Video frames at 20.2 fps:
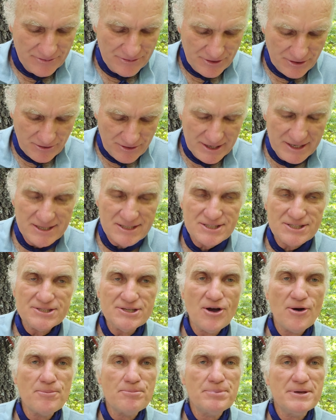There is
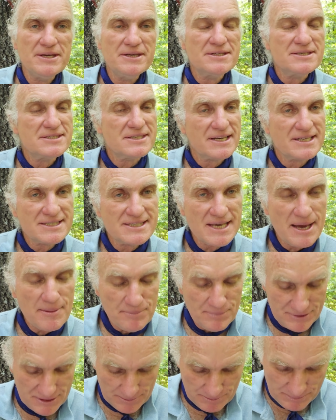no peace
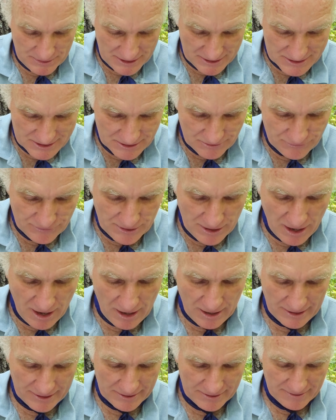except the peace of
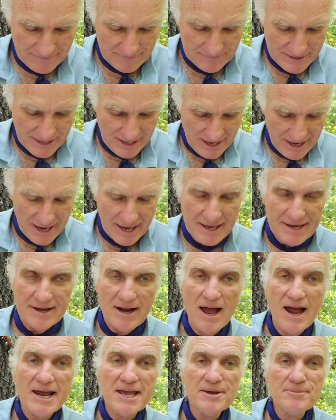God and
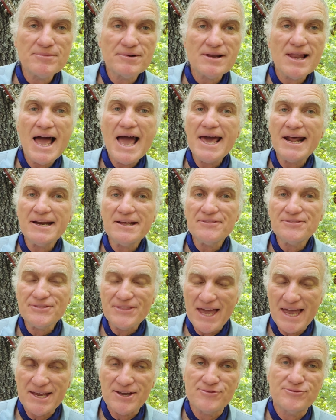I am glad and
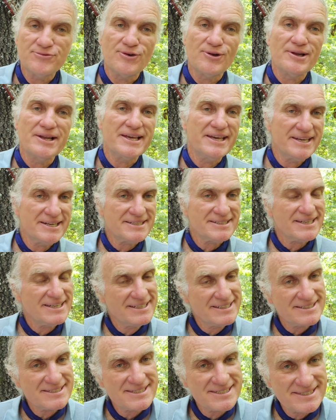thankful it
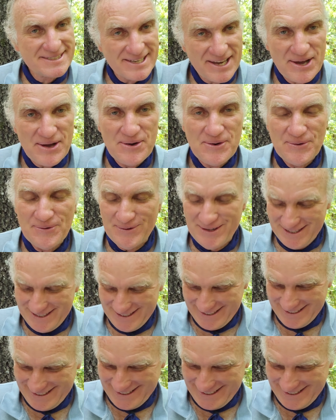is so.